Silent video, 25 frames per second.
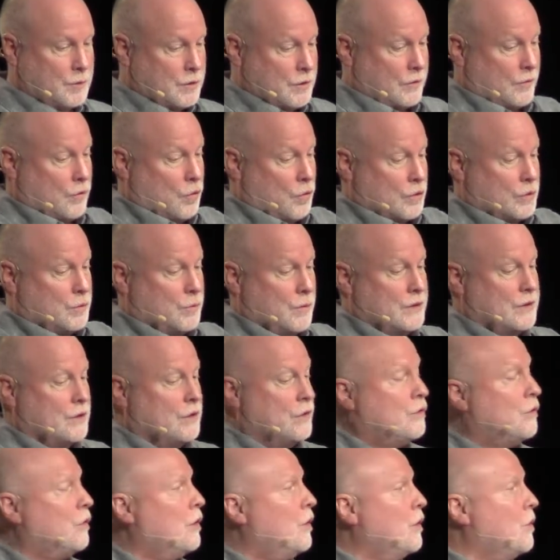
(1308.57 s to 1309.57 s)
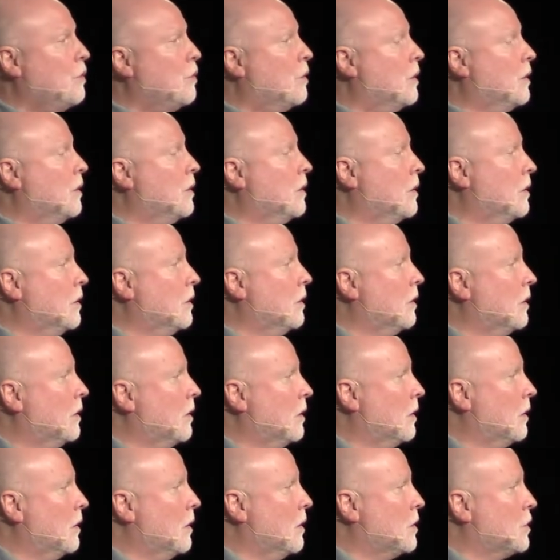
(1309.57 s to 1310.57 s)
which of course wasn't true.
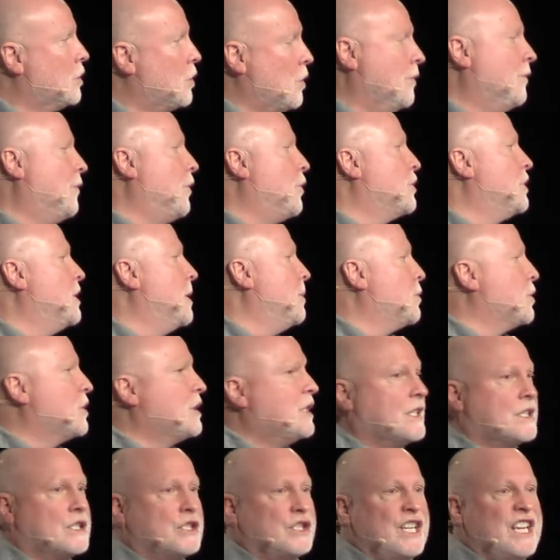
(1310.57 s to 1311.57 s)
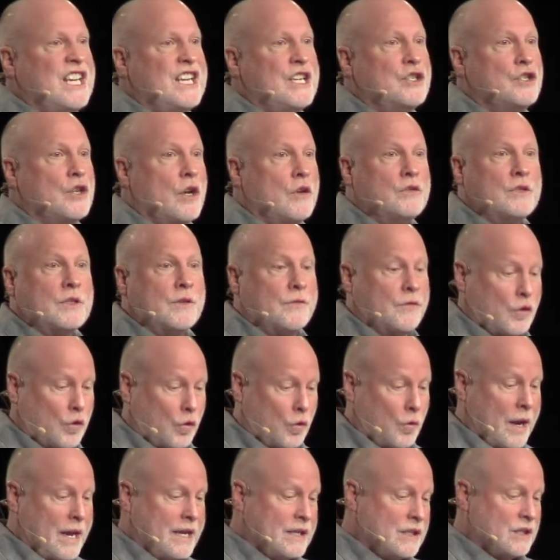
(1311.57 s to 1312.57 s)
So in verse number 16, Joseph
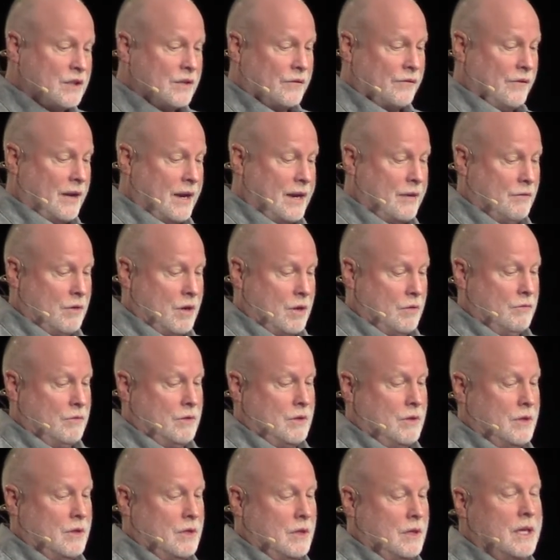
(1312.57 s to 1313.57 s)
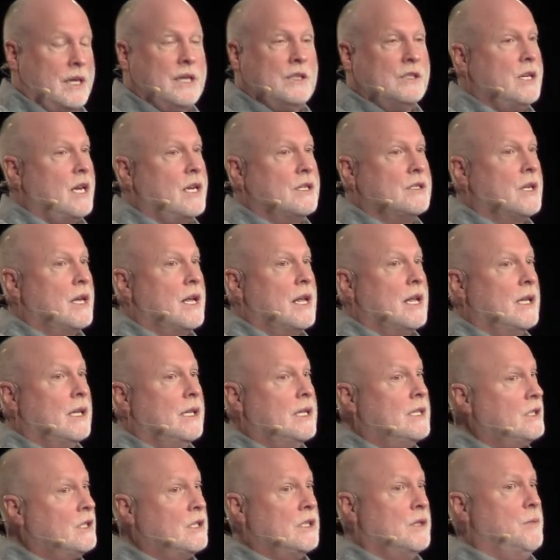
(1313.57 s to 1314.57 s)
corrects the Pharaoh. He says,
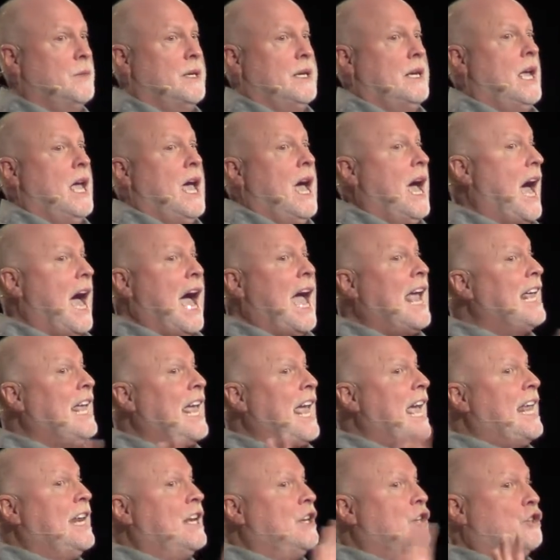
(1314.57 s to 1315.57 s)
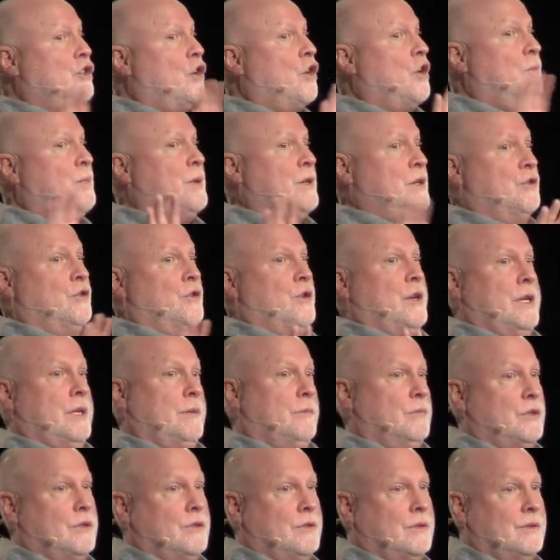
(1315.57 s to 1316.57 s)
listen to me, I can't interpret
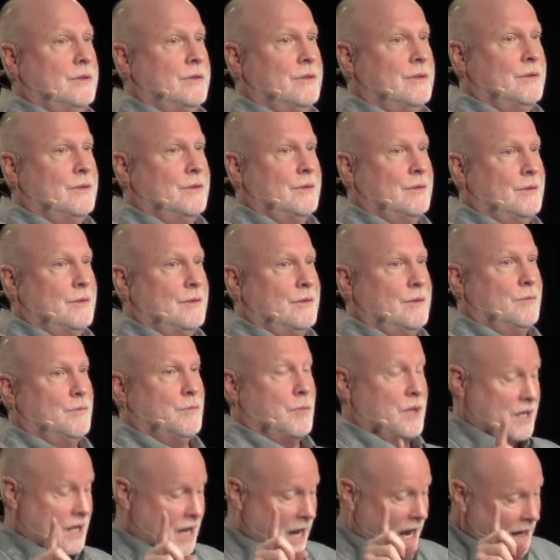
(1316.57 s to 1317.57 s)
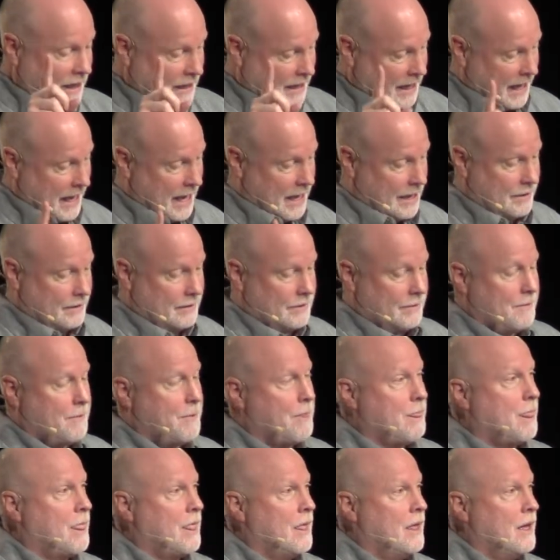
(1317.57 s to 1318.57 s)
dreams, but God can.
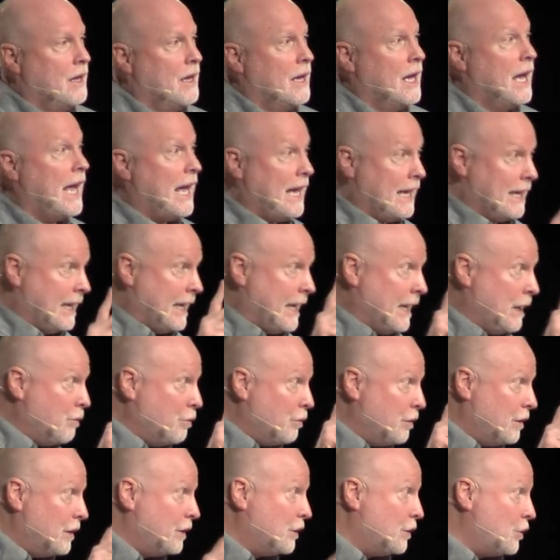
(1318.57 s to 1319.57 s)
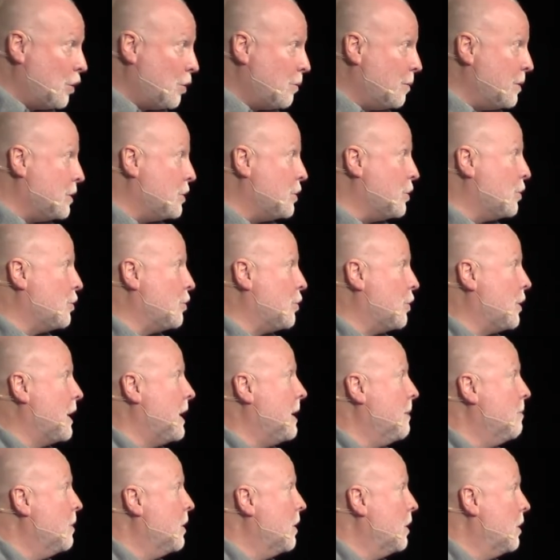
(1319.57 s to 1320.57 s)
And he will interpret your
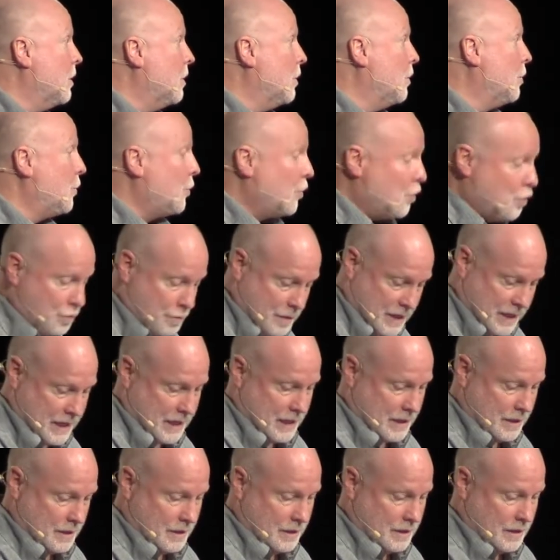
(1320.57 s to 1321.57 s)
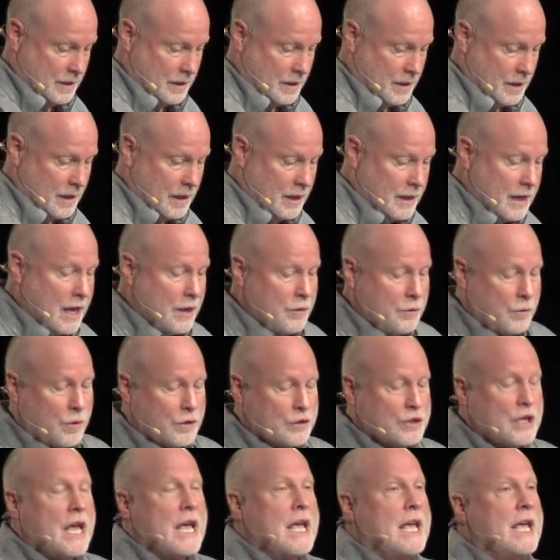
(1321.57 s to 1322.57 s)
dream through me. In other
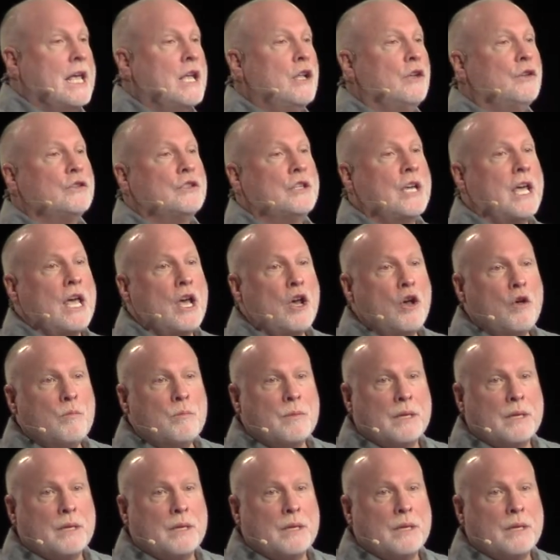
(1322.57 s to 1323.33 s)
words, he'll tell